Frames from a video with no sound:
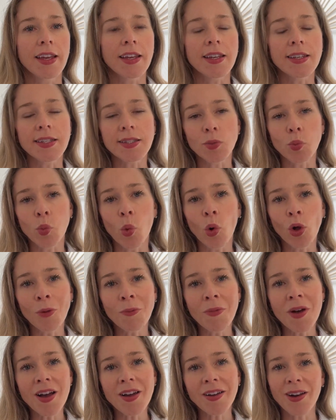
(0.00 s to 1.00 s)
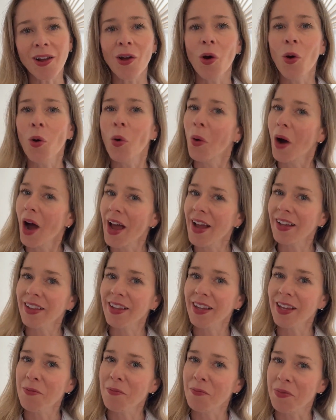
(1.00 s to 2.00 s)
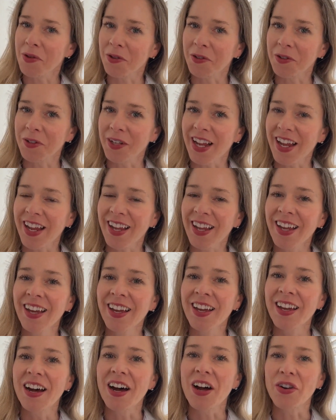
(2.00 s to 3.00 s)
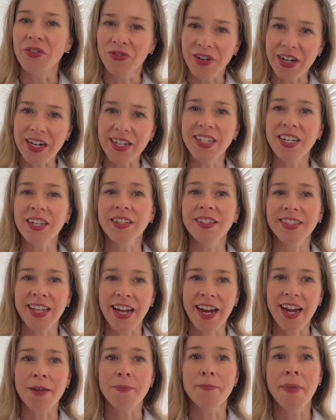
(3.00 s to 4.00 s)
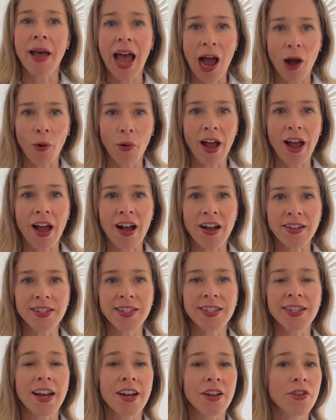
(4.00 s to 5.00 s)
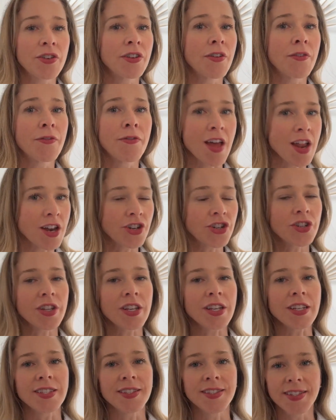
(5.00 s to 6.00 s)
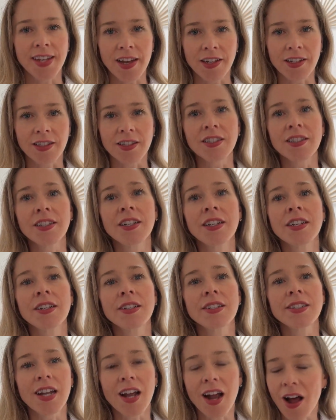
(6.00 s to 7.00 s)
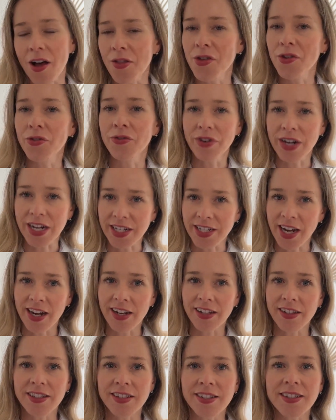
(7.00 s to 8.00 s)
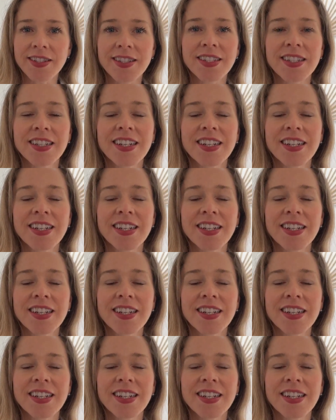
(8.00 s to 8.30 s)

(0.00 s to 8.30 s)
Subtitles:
Is Walmart quietly building a retail data powerhouse that it could eventually sell to other retailers?